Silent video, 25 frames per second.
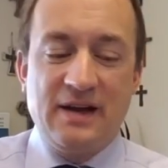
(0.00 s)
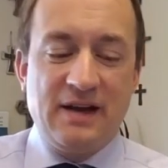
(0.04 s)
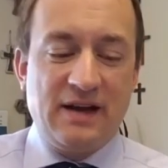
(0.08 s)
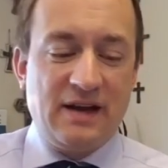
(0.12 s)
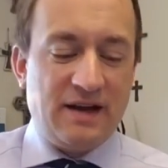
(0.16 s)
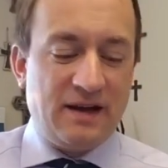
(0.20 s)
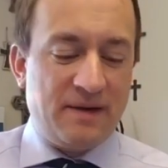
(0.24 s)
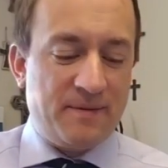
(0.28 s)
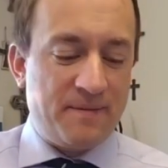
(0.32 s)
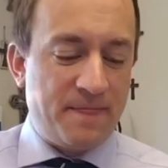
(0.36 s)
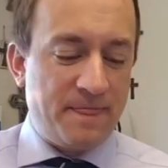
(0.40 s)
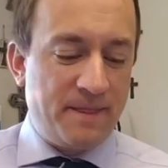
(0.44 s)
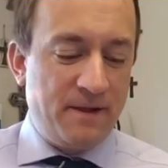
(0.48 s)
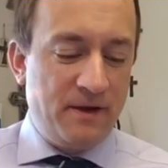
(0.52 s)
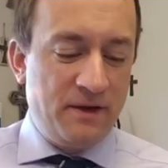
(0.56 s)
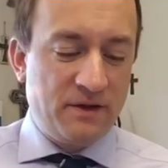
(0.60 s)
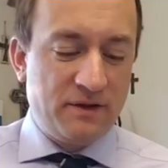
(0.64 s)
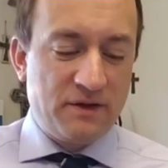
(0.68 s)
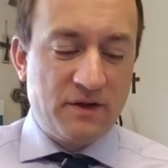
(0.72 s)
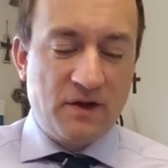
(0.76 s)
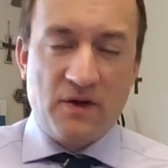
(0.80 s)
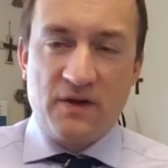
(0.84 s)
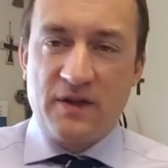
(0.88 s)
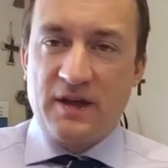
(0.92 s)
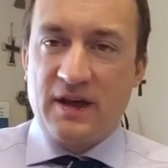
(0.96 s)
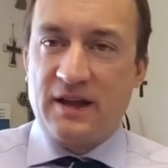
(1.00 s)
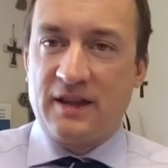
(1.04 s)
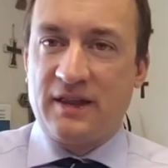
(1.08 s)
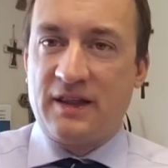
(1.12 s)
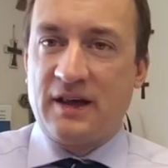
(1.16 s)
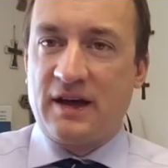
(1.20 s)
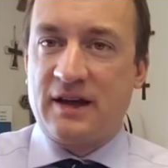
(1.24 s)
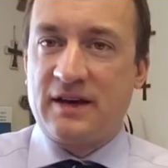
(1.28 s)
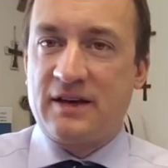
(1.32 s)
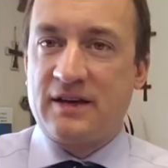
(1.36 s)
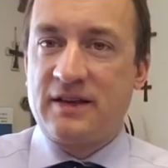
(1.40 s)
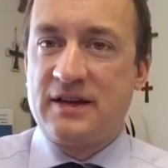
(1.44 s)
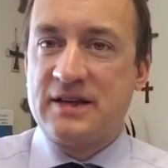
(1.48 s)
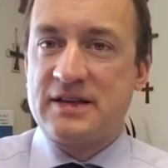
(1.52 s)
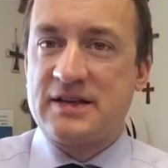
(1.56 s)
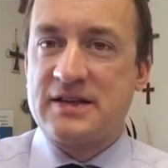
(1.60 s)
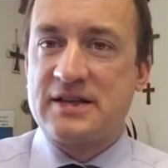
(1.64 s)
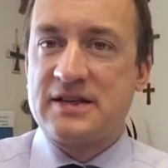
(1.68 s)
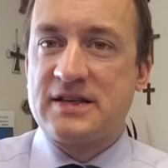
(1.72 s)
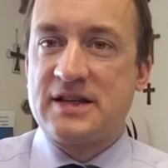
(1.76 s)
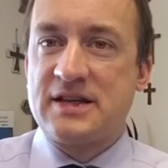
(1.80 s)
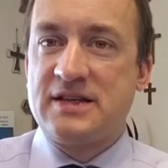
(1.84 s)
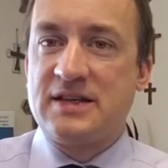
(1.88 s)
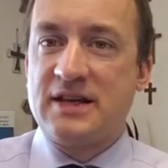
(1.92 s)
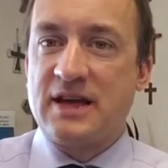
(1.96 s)
um, you'll know that, that this
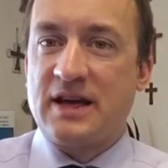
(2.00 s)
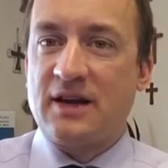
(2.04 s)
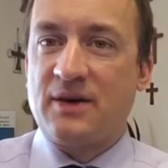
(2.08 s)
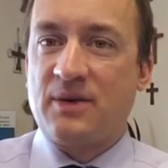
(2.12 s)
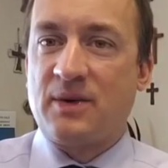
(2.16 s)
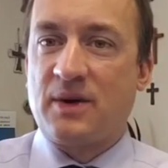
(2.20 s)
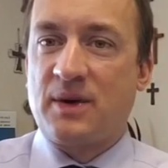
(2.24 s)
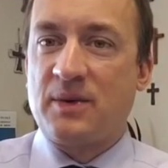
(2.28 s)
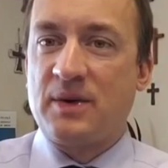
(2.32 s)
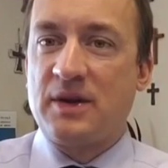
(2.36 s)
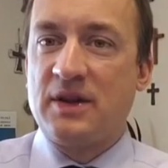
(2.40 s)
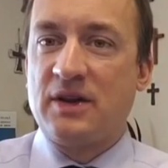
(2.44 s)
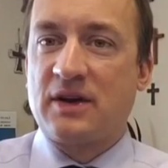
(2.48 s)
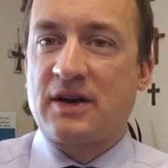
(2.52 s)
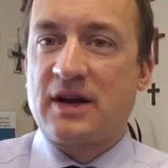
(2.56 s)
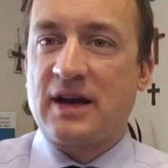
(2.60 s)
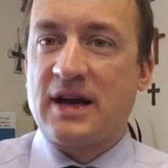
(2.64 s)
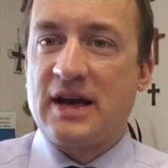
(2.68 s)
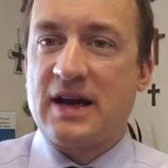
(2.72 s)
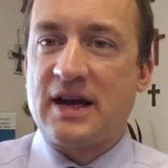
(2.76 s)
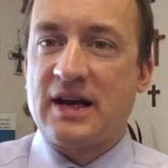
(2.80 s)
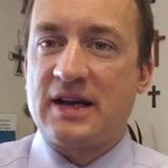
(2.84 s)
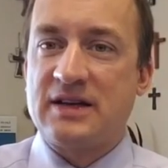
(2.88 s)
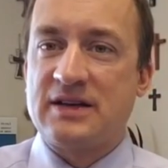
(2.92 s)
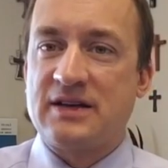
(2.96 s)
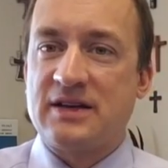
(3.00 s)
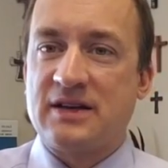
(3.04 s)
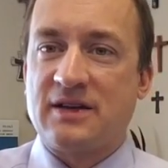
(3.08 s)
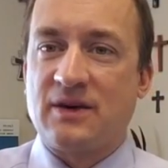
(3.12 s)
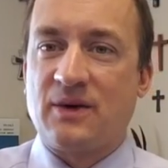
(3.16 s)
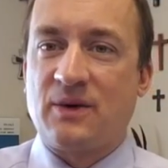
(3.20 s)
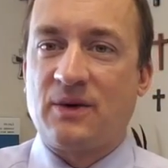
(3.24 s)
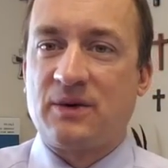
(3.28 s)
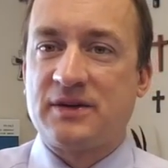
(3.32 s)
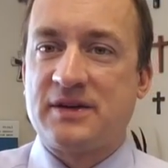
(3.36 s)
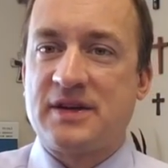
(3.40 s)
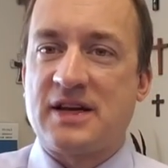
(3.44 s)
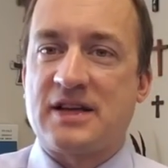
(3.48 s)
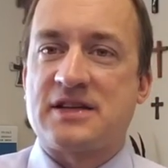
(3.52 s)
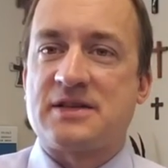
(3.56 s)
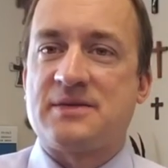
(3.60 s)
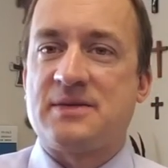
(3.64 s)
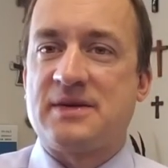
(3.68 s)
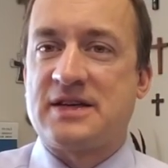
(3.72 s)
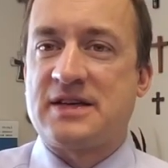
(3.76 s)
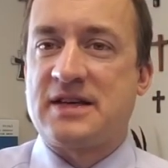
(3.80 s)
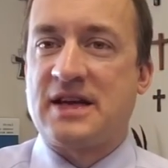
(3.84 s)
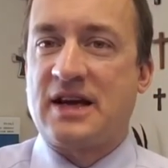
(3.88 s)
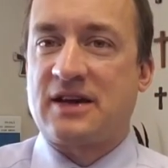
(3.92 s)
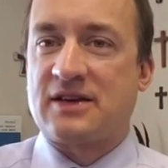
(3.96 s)
is the day where we look ahead to the Old
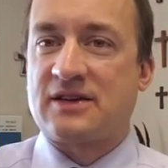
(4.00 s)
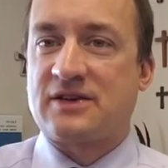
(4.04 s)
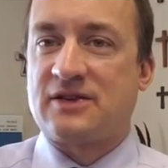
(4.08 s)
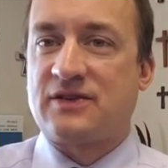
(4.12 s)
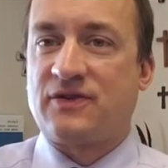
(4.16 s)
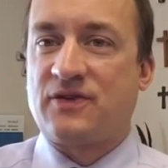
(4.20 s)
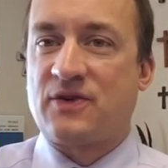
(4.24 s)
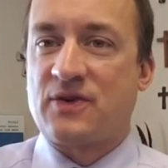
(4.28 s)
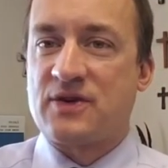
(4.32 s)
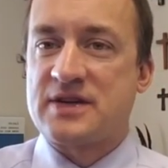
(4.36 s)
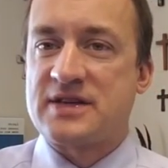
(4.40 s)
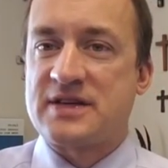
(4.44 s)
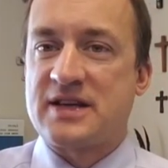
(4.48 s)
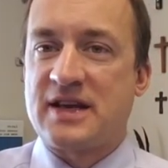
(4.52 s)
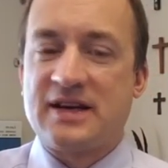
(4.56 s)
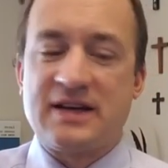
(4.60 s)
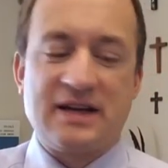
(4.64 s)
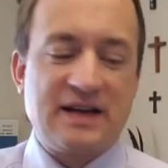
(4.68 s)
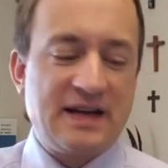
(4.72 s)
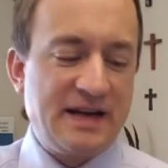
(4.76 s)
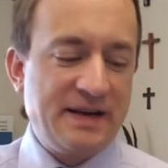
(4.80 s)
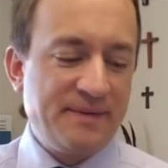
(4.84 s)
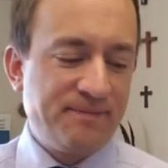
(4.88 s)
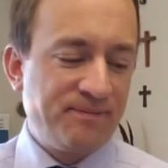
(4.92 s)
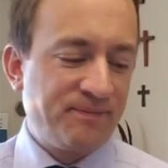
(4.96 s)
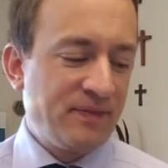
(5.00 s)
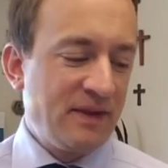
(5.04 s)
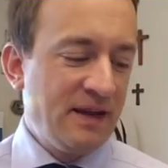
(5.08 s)
Testament text for Sunday.